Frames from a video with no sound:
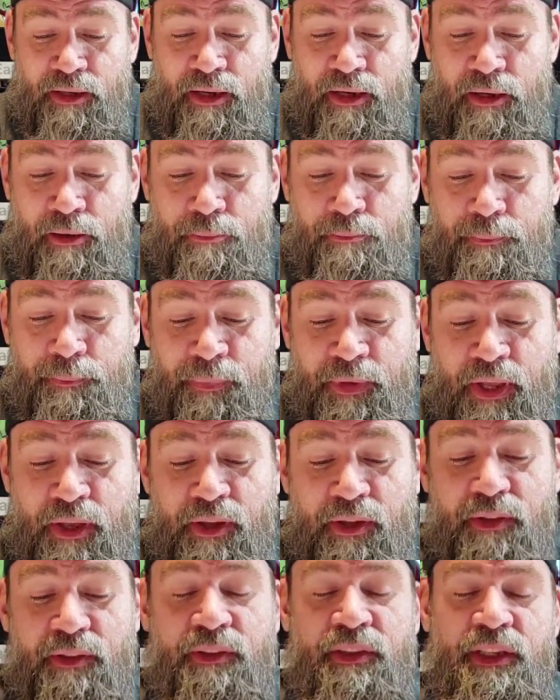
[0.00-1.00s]
Um,
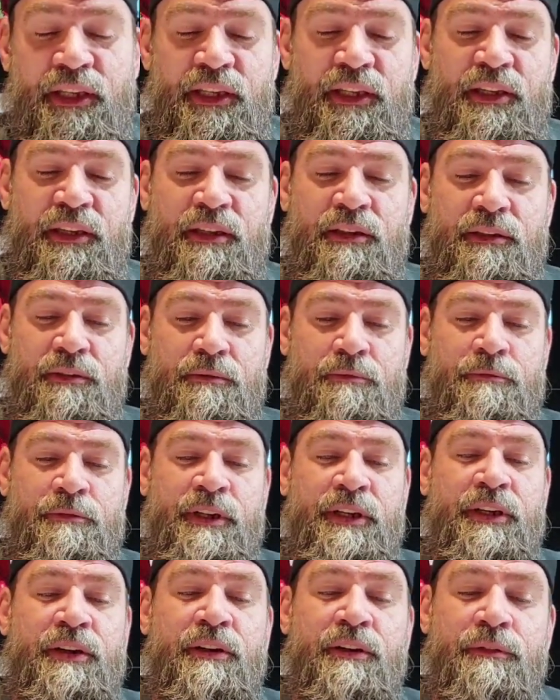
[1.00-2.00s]
the
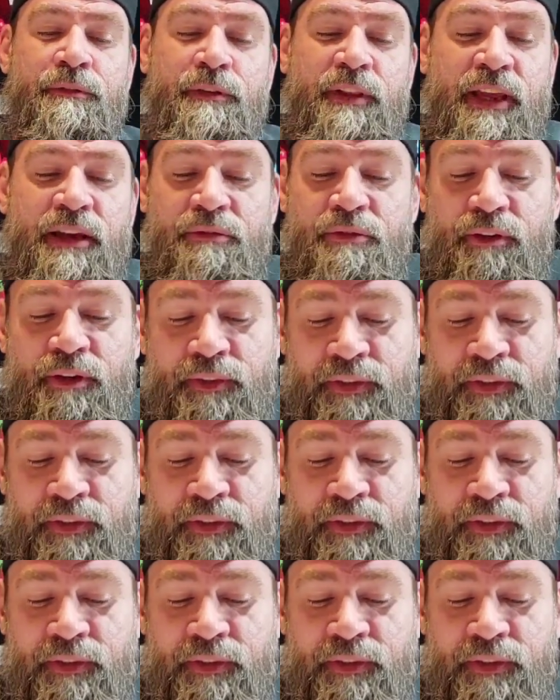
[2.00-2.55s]
vinegar flavor